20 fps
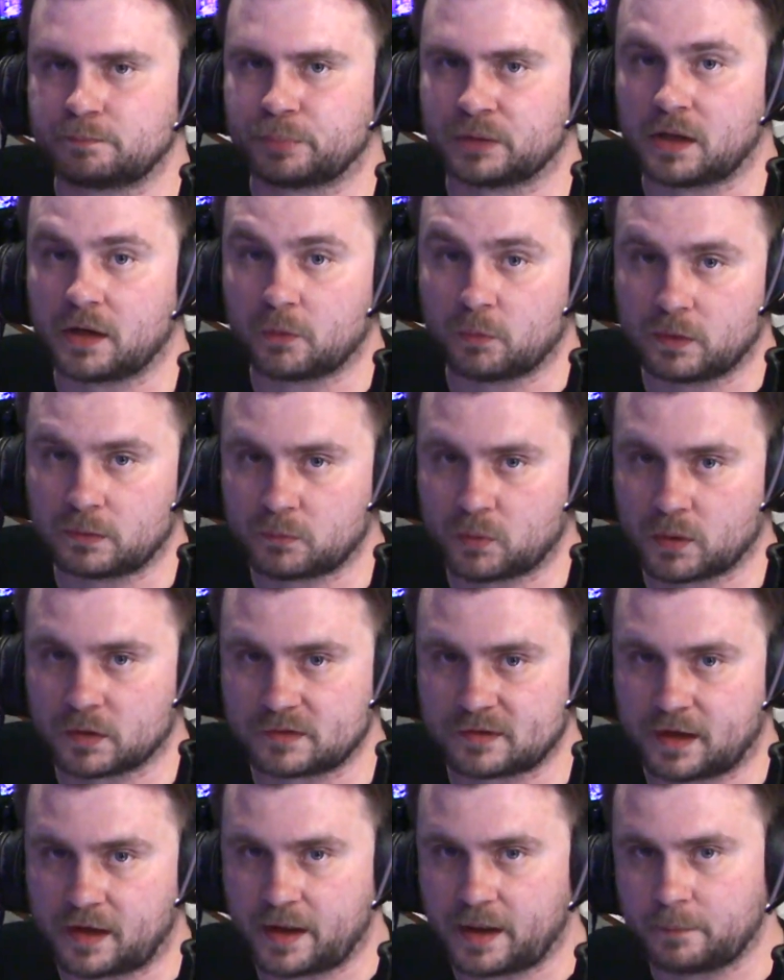plug one more
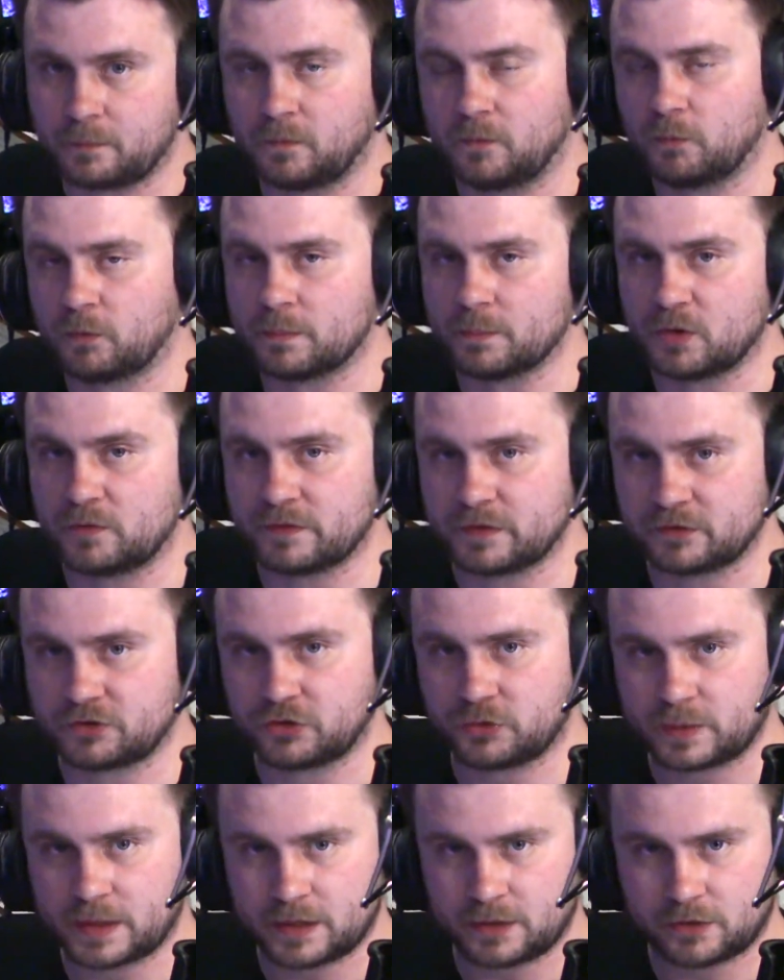time. We're moving
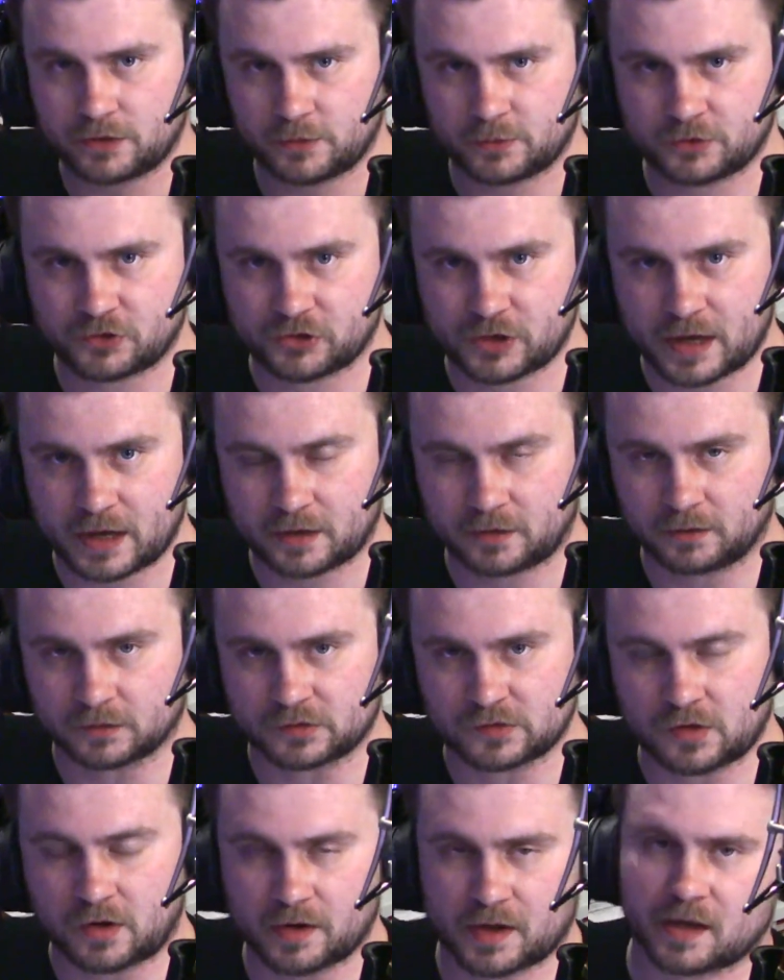to a new channel
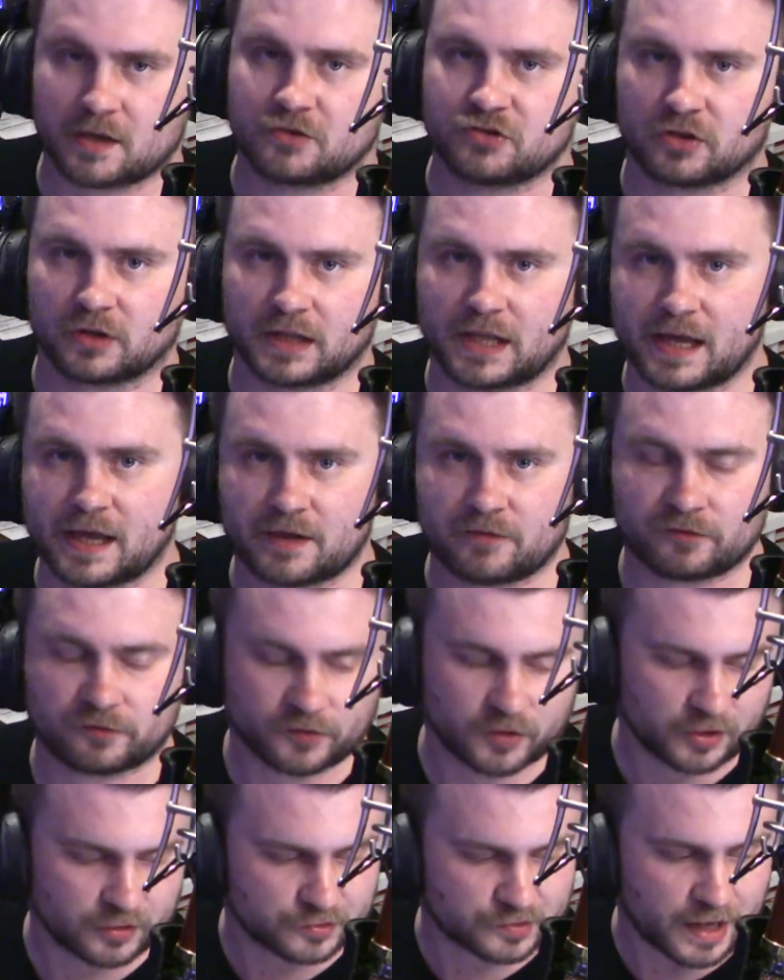starting on July
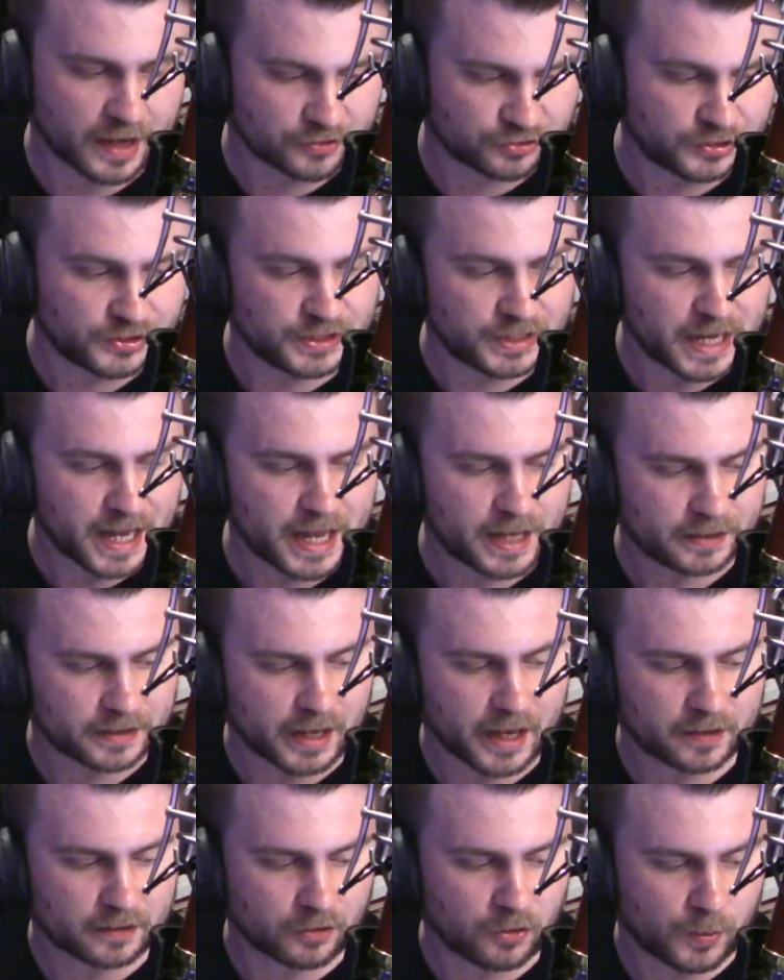1st. Actually, Jan
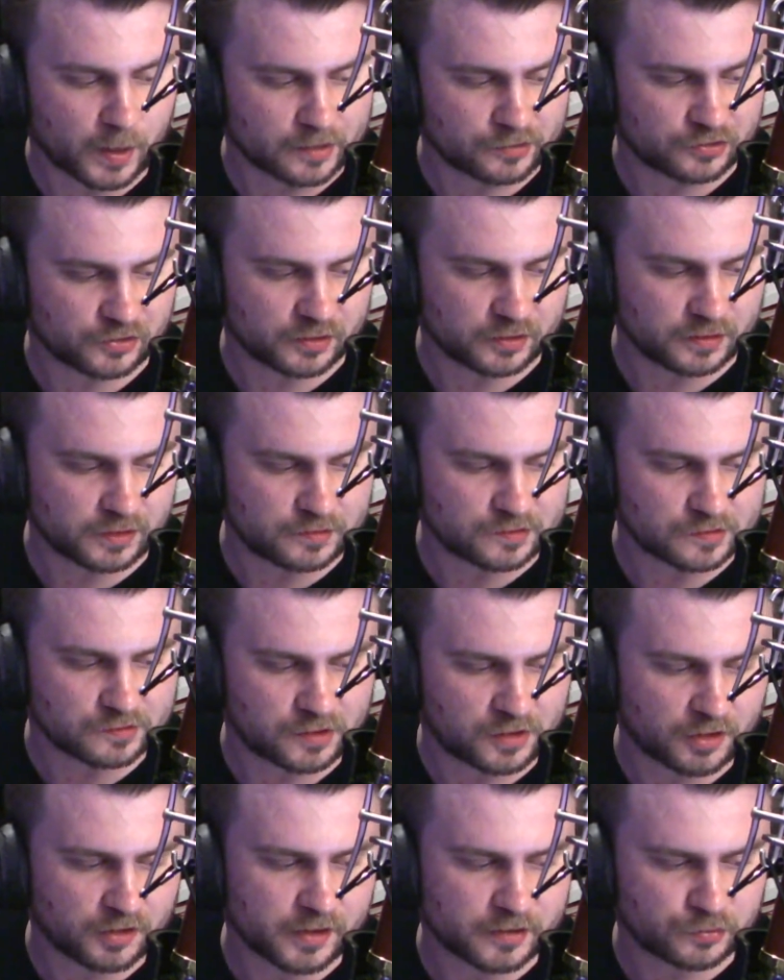had a question. He says,
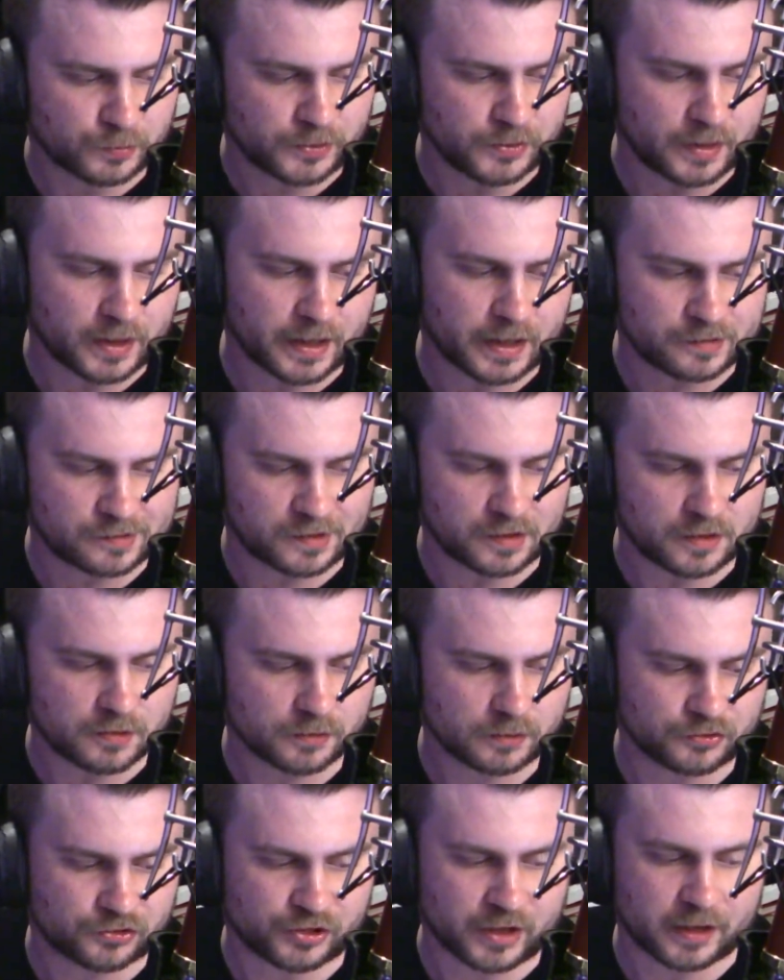curious, when you guys get
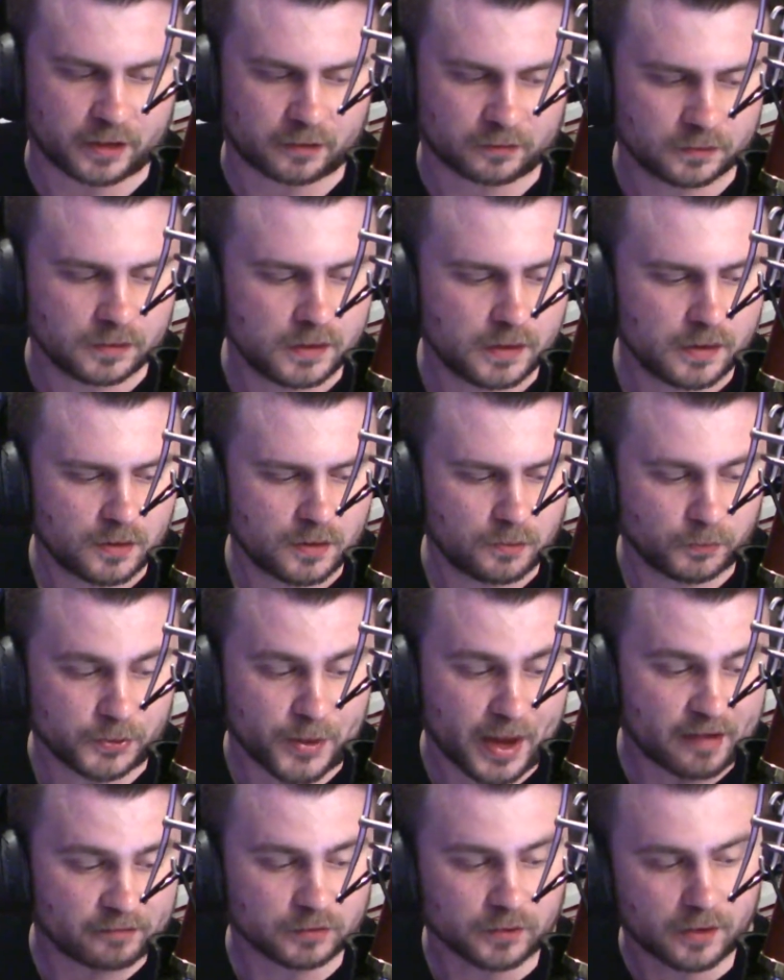your own channel, will
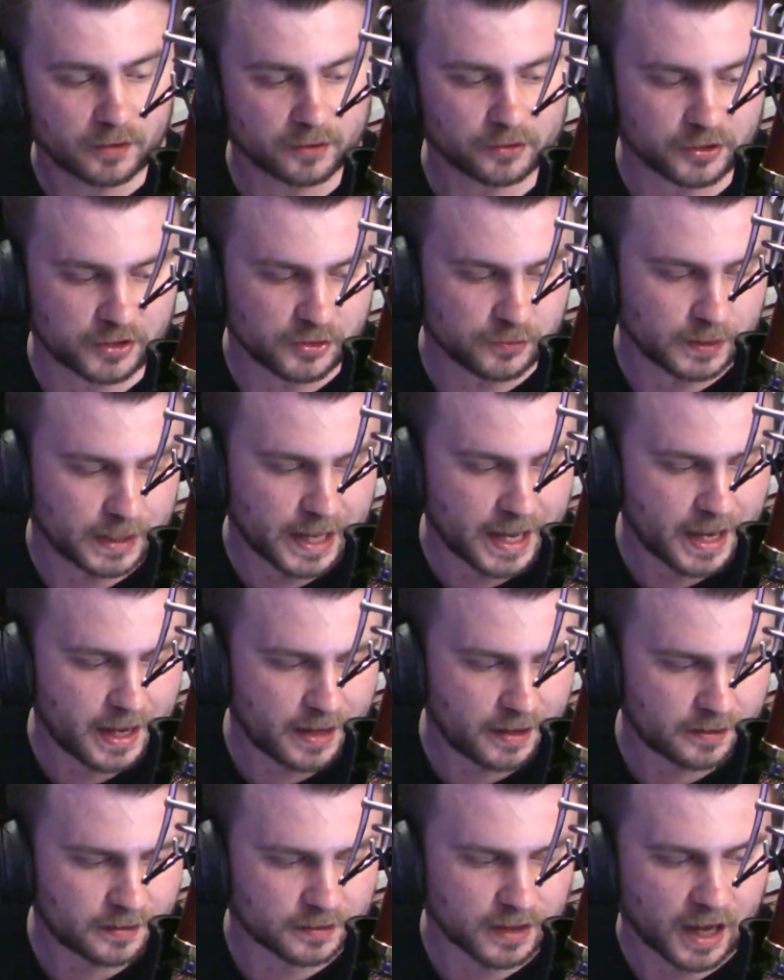you have longer
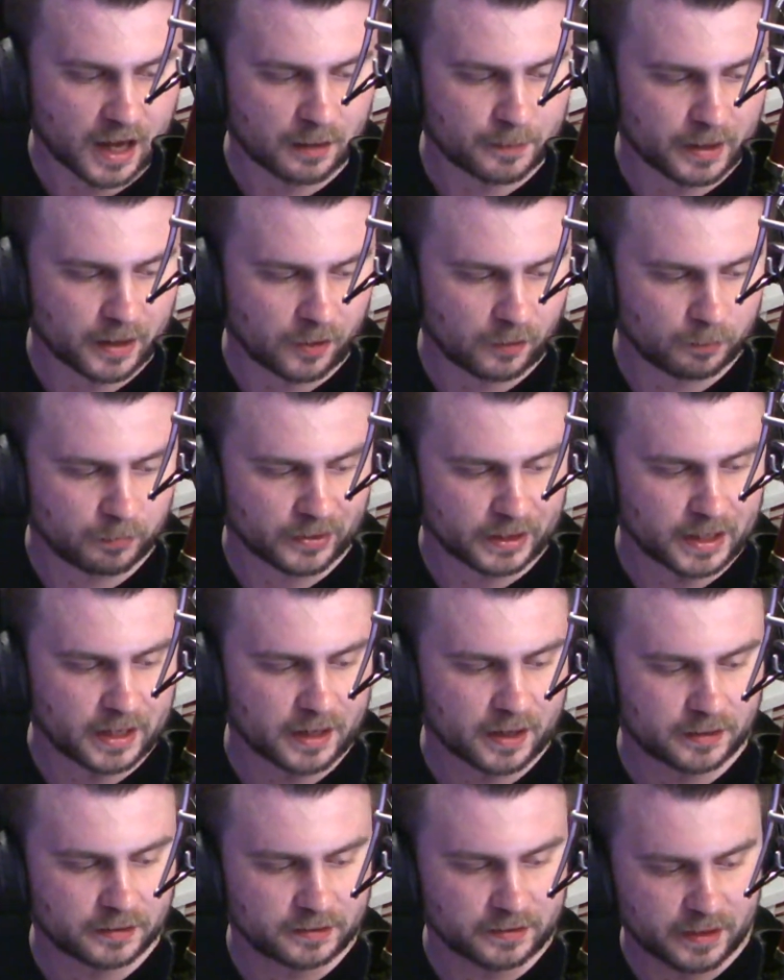Q&A? And how about bringing
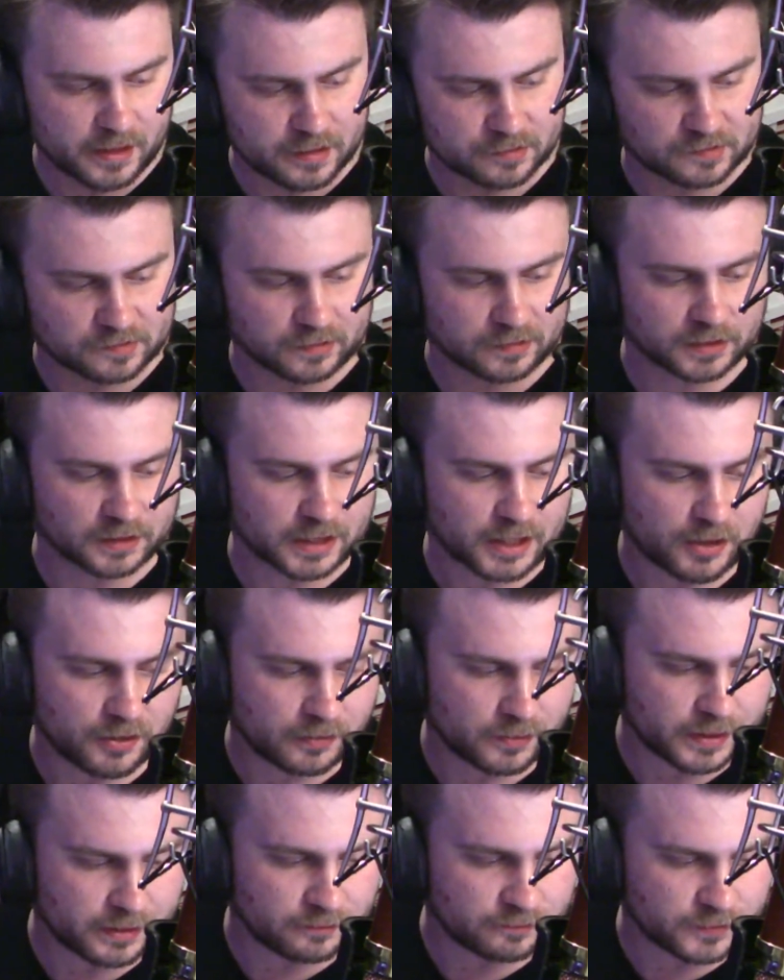on guests and
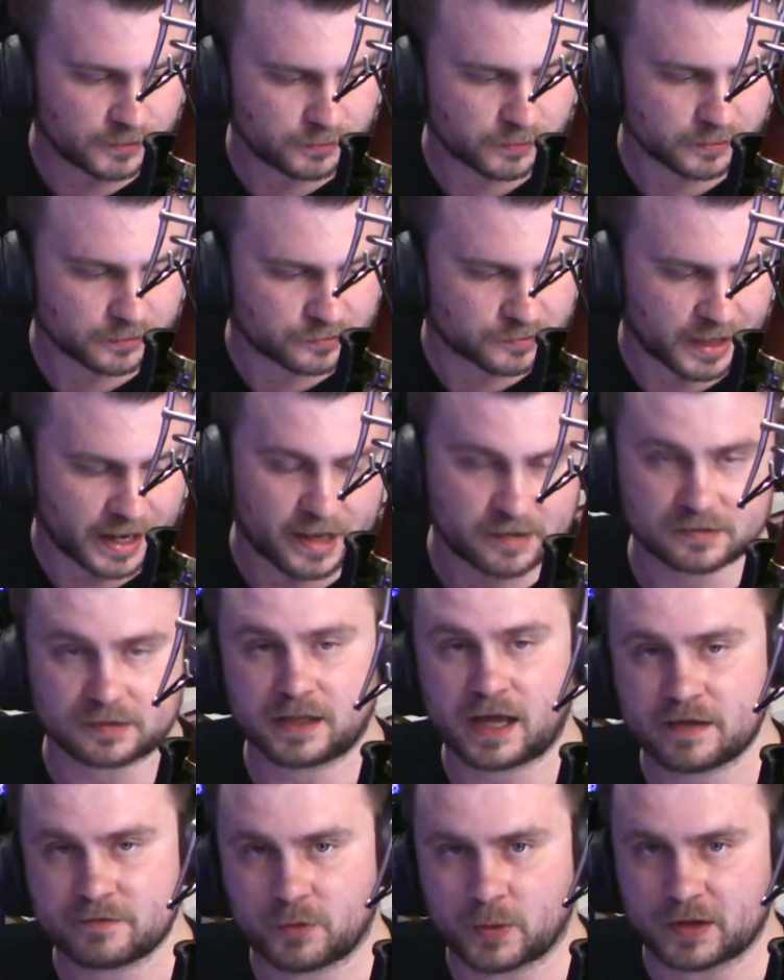allowing viewers to ask
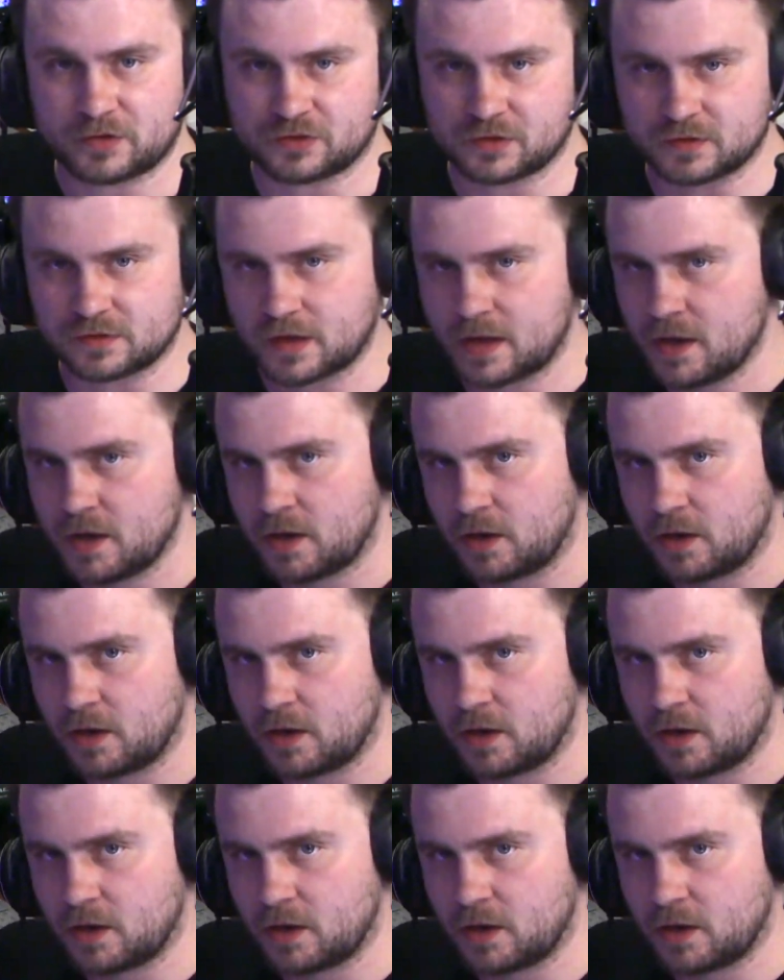live questions?